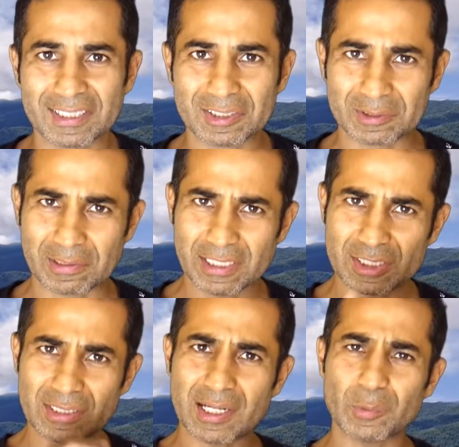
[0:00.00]
So let's
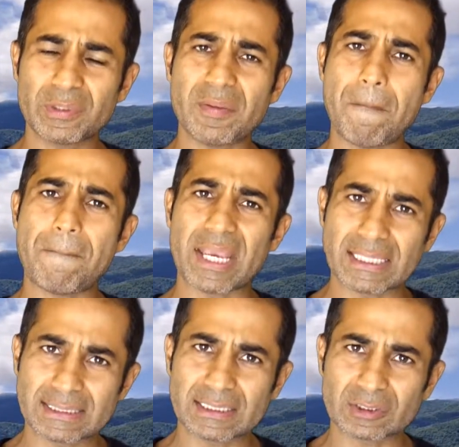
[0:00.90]
start with the
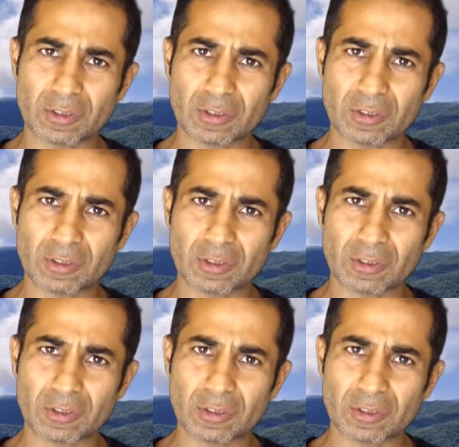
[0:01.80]
basics